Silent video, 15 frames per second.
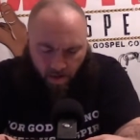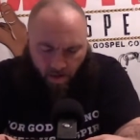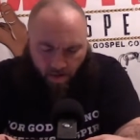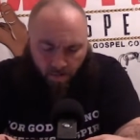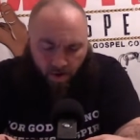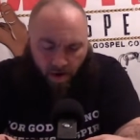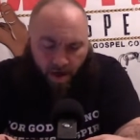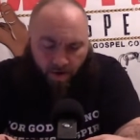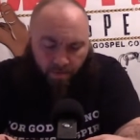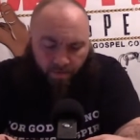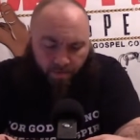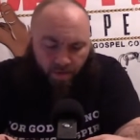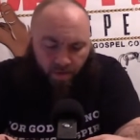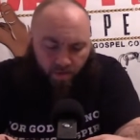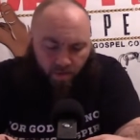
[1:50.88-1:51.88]
But I have a
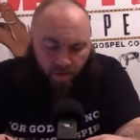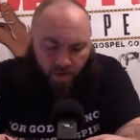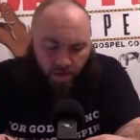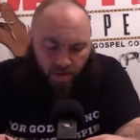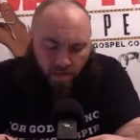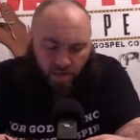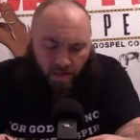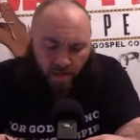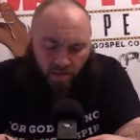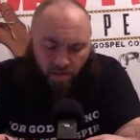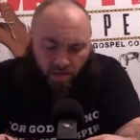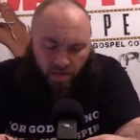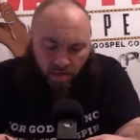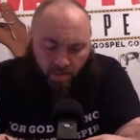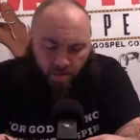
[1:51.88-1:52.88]
few things
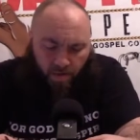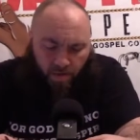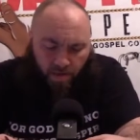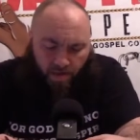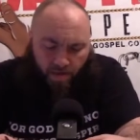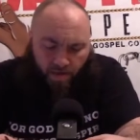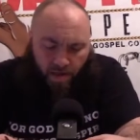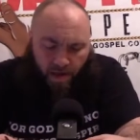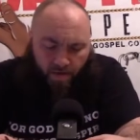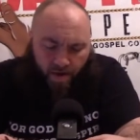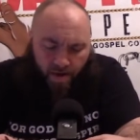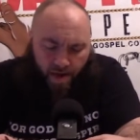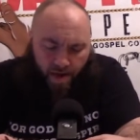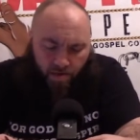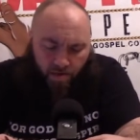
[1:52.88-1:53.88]
against thee, because thou
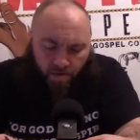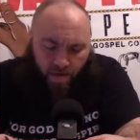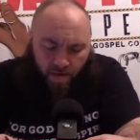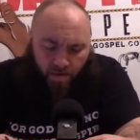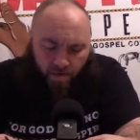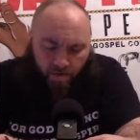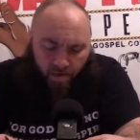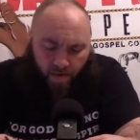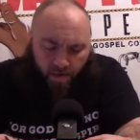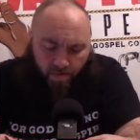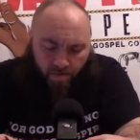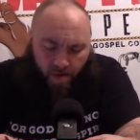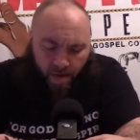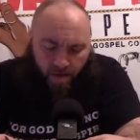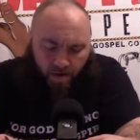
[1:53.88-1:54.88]
hast there
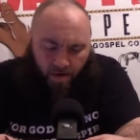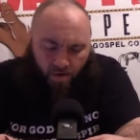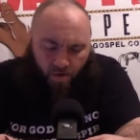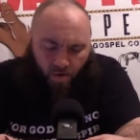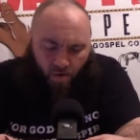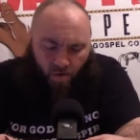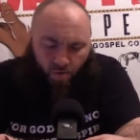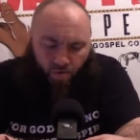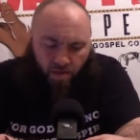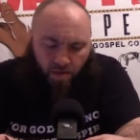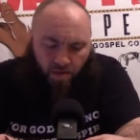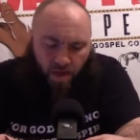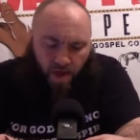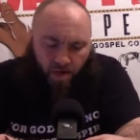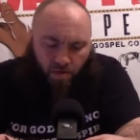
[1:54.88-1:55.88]
them that hold the
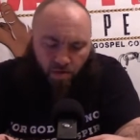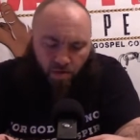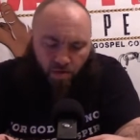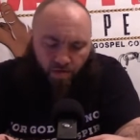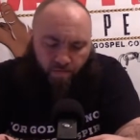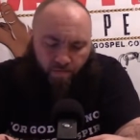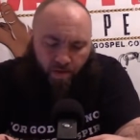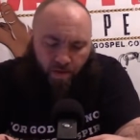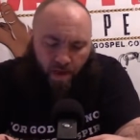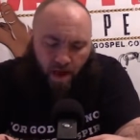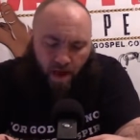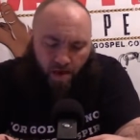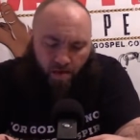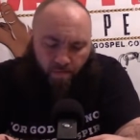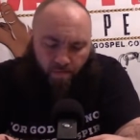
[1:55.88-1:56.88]
doctrine of
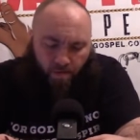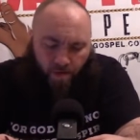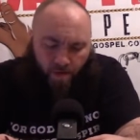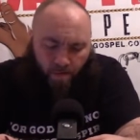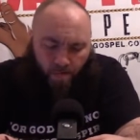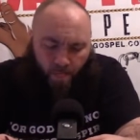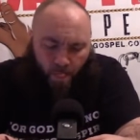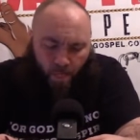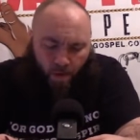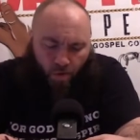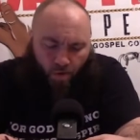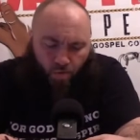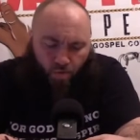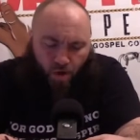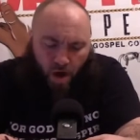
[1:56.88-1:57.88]
Balaam,
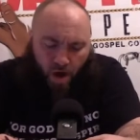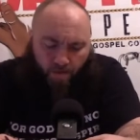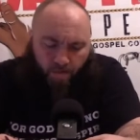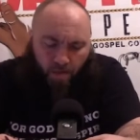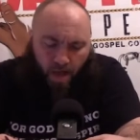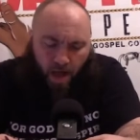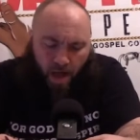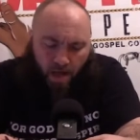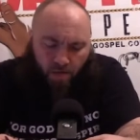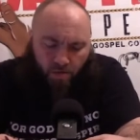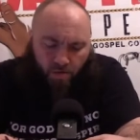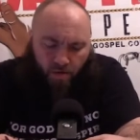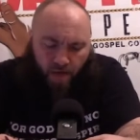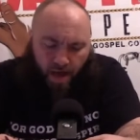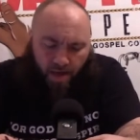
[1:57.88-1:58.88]
who taught Balak
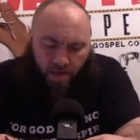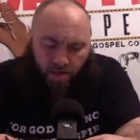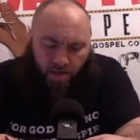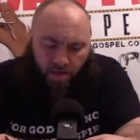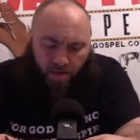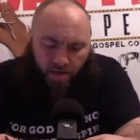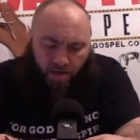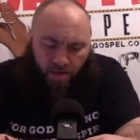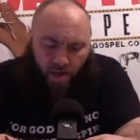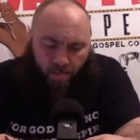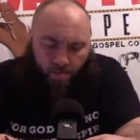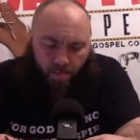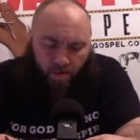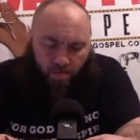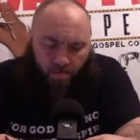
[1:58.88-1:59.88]
to cast a
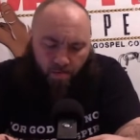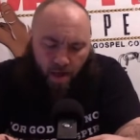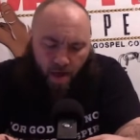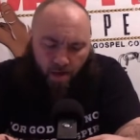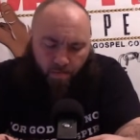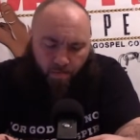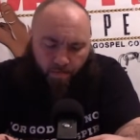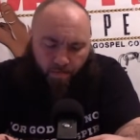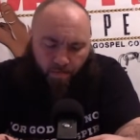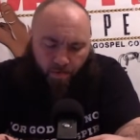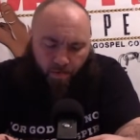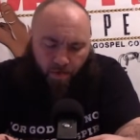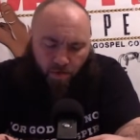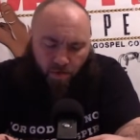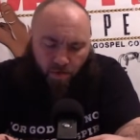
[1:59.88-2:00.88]
stumbling block before
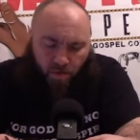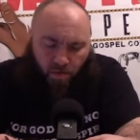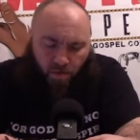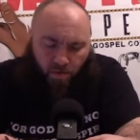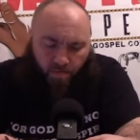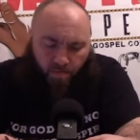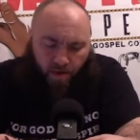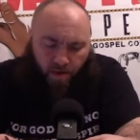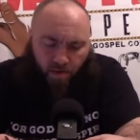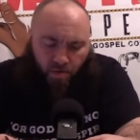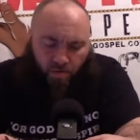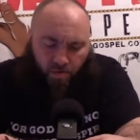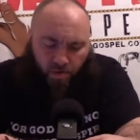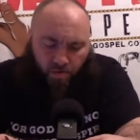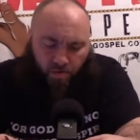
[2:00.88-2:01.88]
the children of
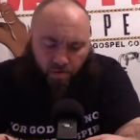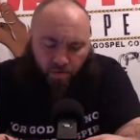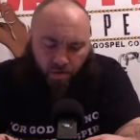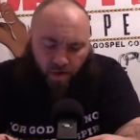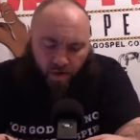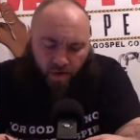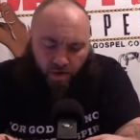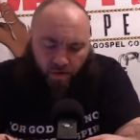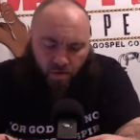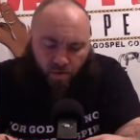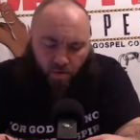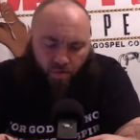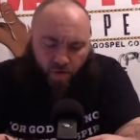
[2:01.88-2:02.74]
Israel, to